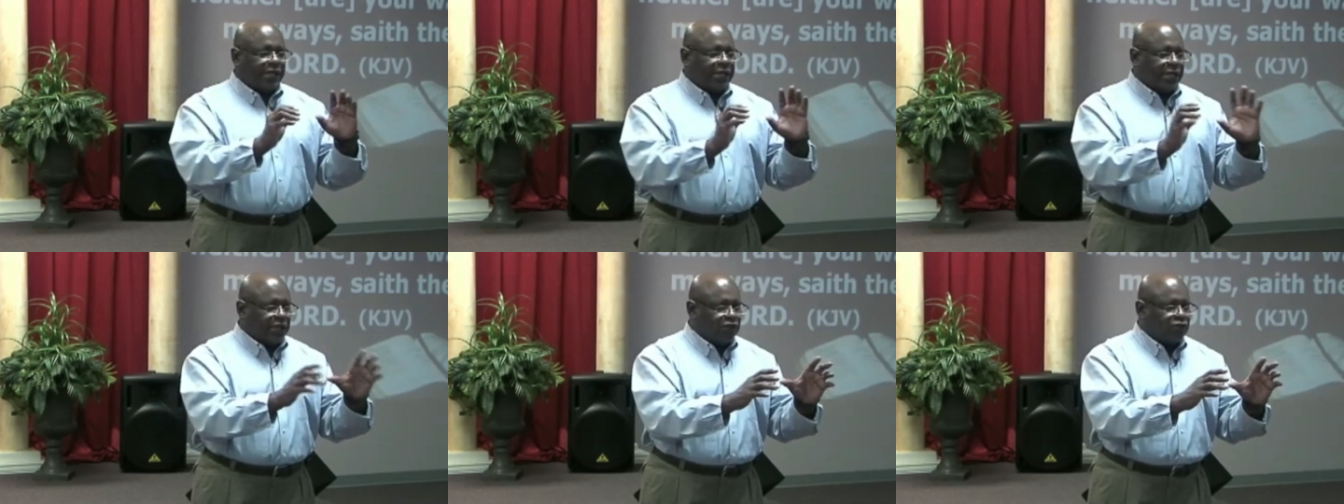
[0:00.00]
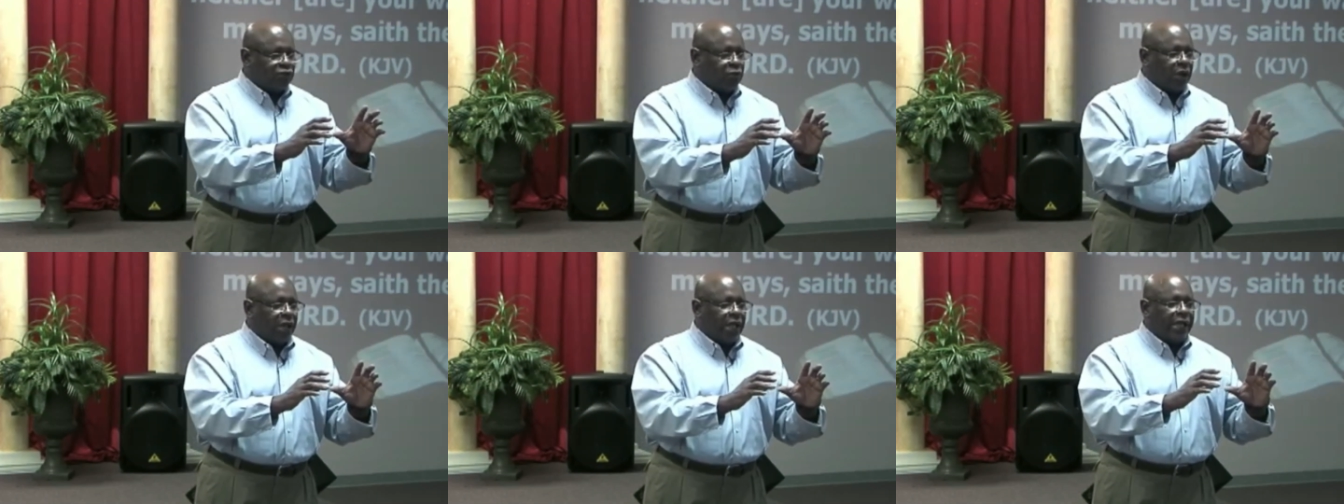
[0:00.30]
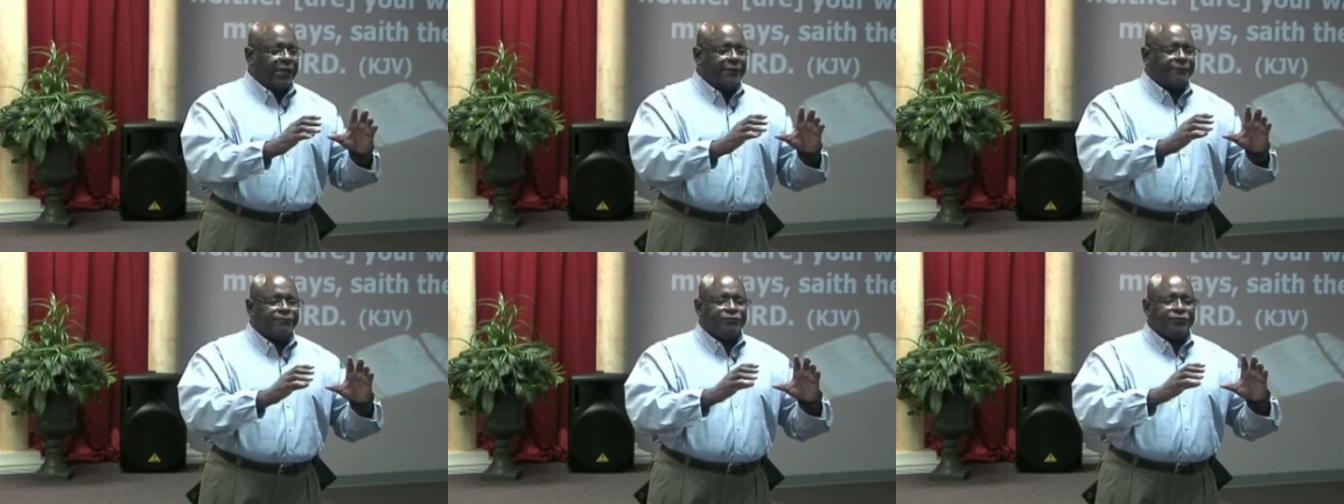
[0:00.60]
his
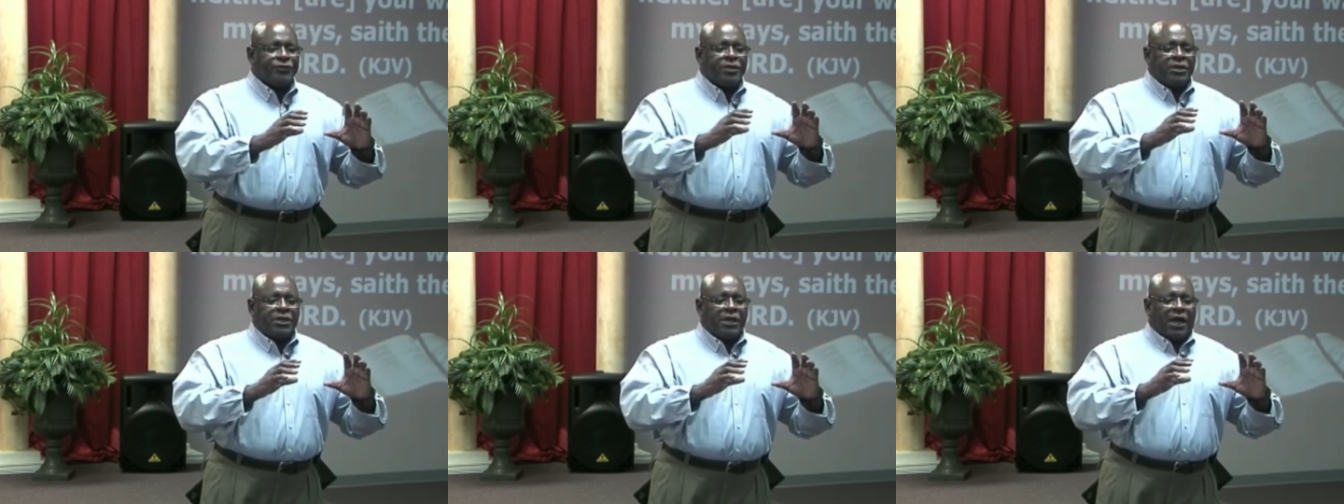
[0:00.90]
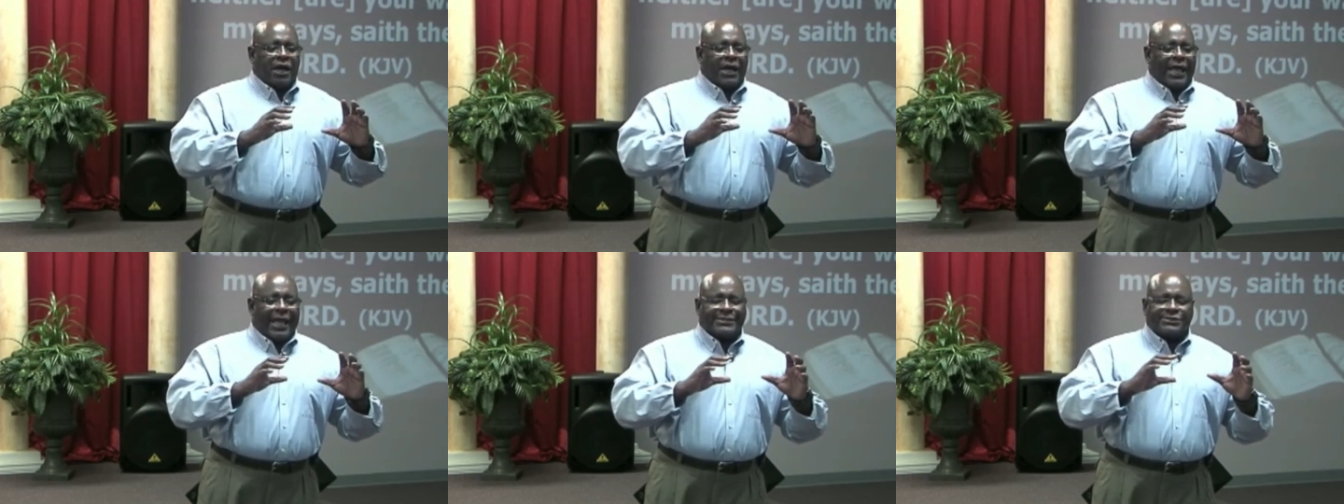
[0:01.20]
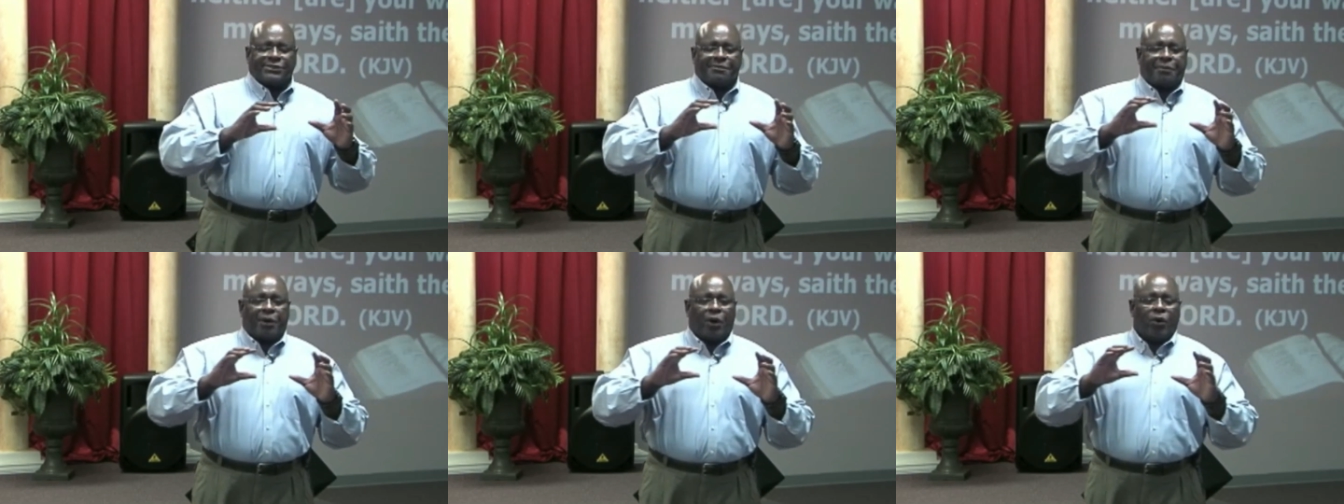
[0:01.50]
way uh,
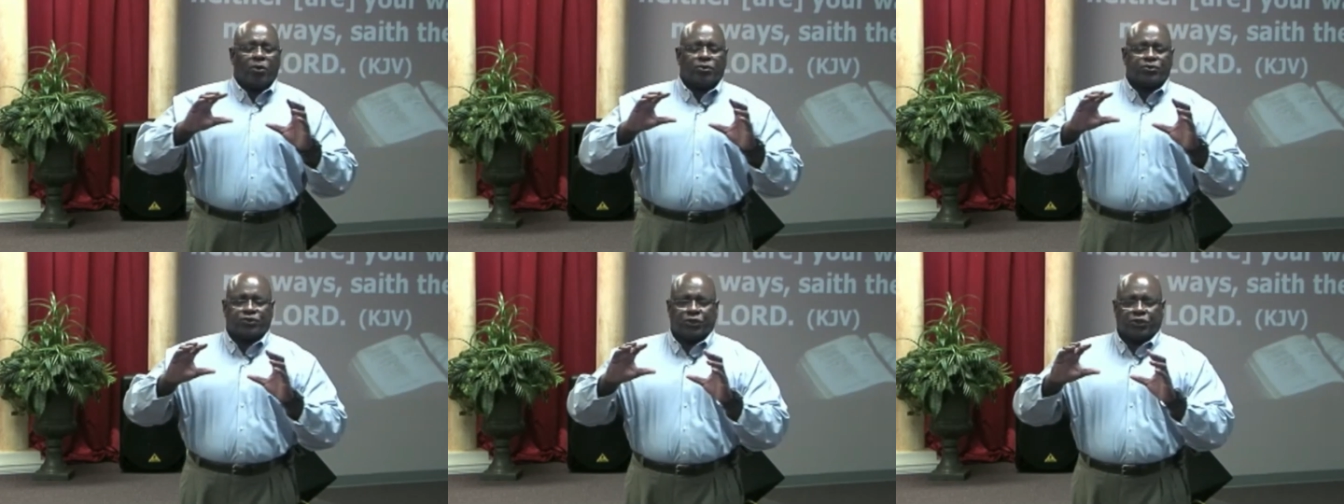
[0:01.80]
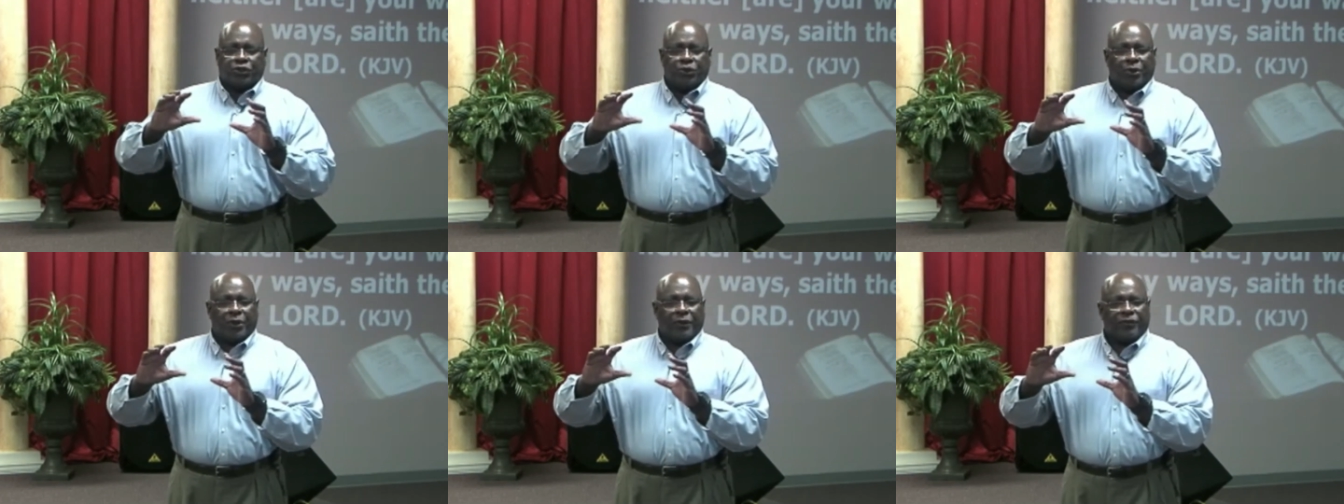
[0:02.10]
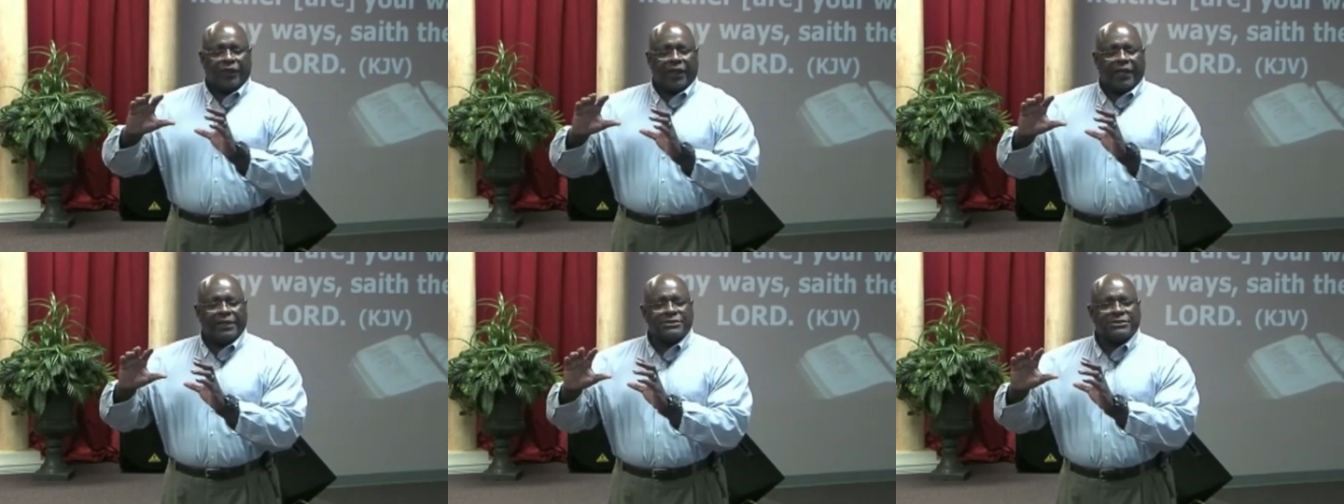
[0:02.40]
as opposed to doing
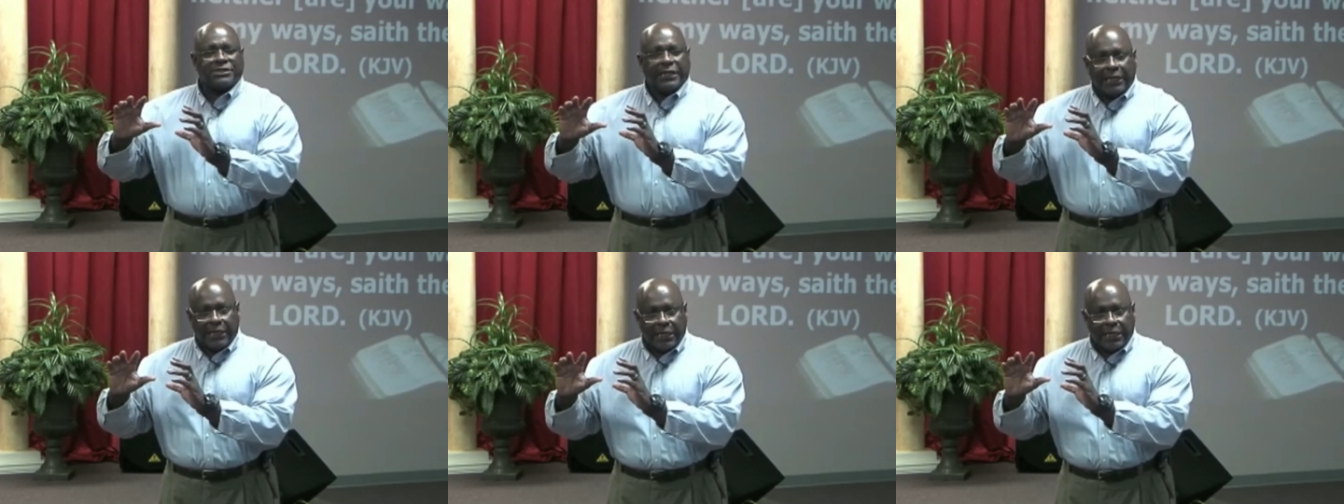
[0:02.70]
things